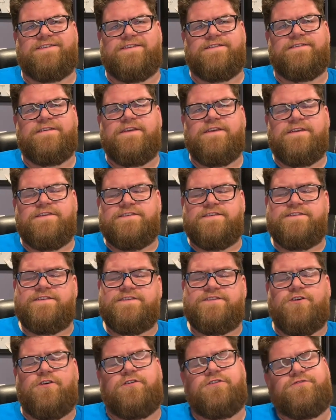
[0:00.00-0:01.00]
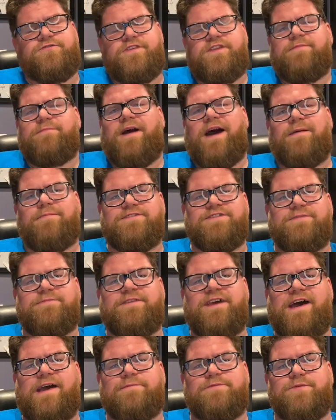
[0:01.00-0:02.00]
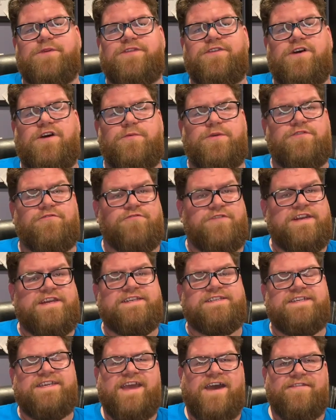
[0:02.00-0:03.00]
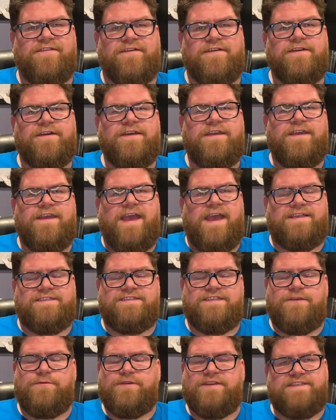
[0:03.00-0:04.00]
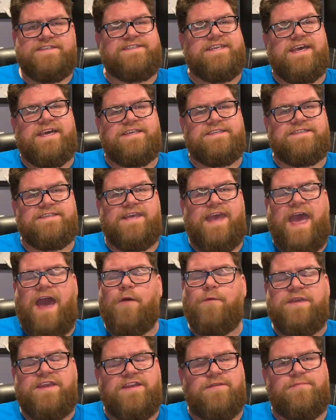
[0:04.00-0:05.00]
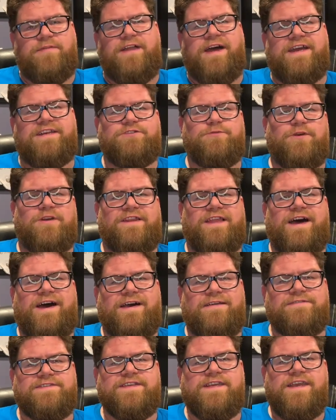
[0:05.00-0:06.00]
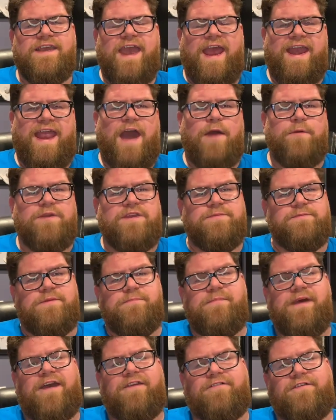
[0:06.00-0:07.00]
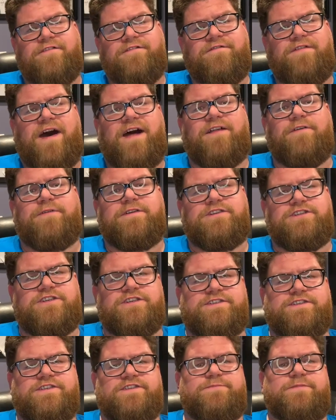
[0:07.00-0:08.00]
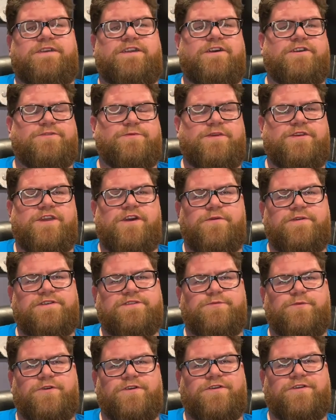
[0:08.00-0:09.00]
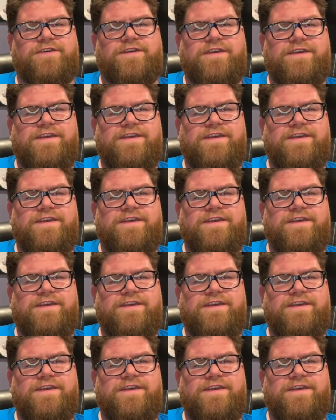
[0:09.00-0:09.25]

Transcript: And since it's hard to read the Bible sometimes, we thought we'd read it together and see what it says, how we can apply it to our lives, and how we can be better at following Jesus because we know his word.